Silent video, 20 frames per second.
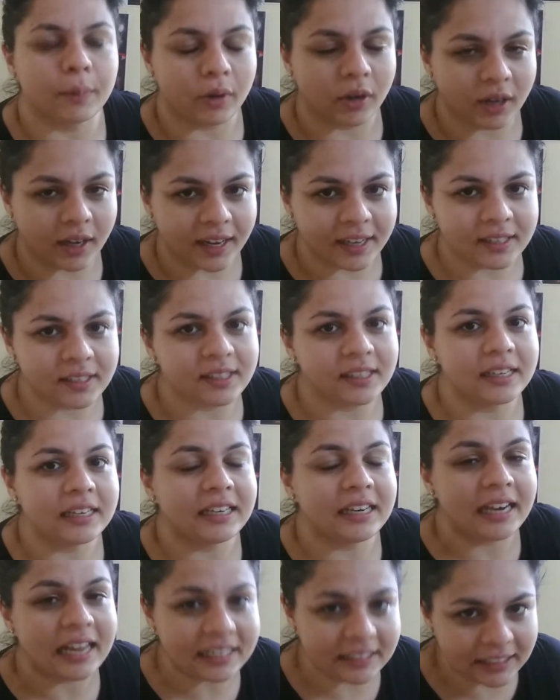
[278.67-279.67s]
Come on
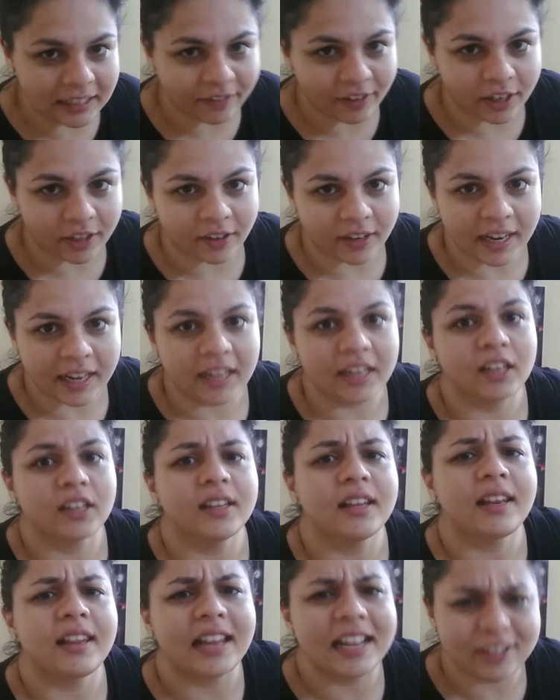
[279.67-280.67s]
guys, let's give it a
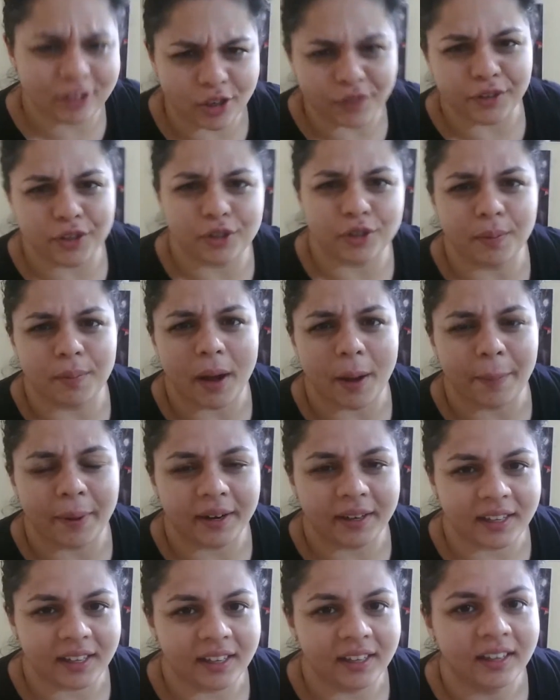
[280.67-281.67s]
try. Let's go for the
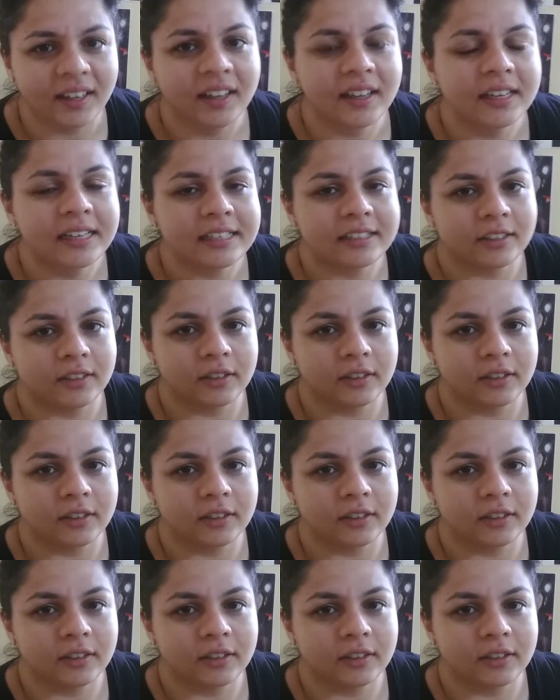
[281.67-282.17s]
Zumba party.